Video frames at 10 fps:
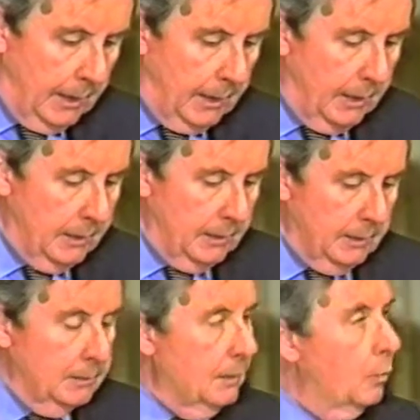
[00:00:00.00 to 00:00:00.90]

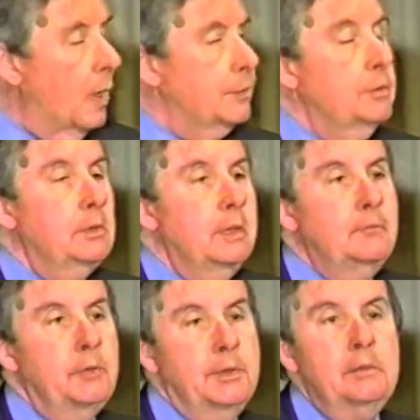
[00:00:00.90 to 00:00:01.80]
uh, want to
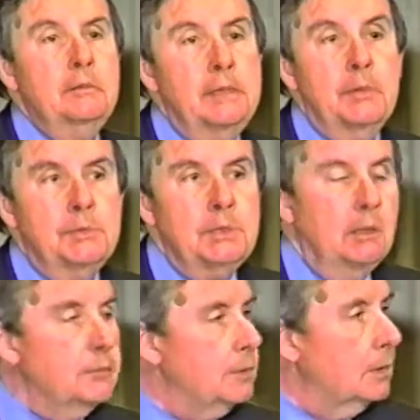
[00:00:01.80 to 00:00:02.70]
live with
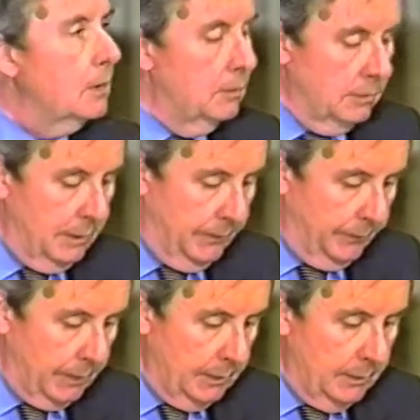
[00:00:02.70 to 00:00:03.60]
themselves alone,
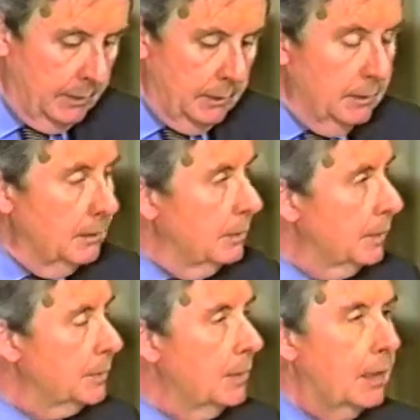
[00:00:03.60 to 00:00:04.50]

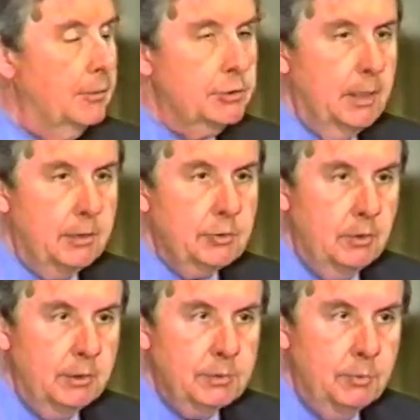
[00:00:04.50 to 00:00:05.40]
as the Irish
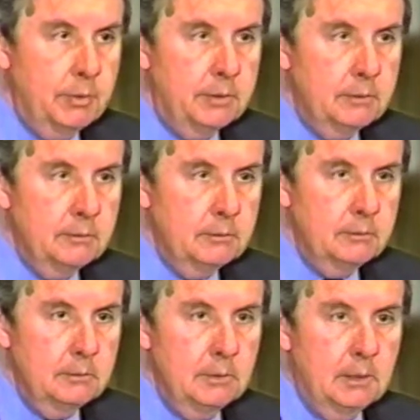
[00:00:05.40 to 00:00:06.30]
nationalists put it
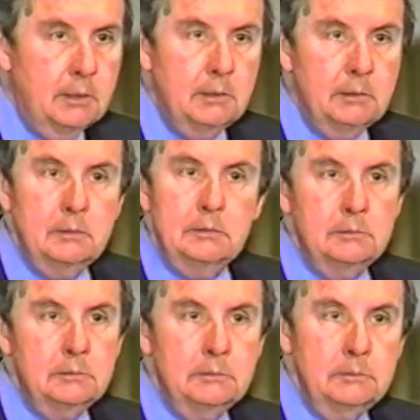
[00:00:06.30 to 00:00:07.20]
uh,
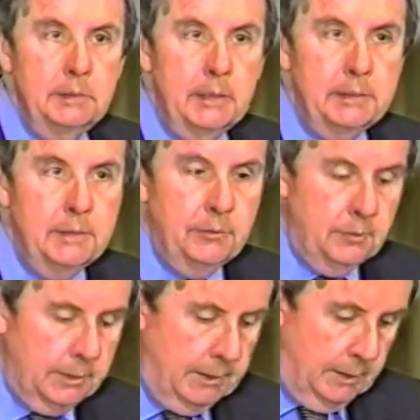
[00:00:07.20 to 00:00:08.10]
in nineteen
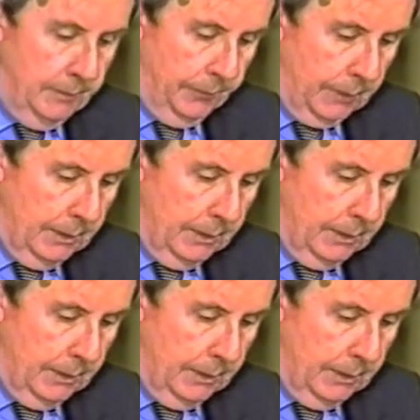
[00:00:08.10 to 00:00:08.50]
thirteen.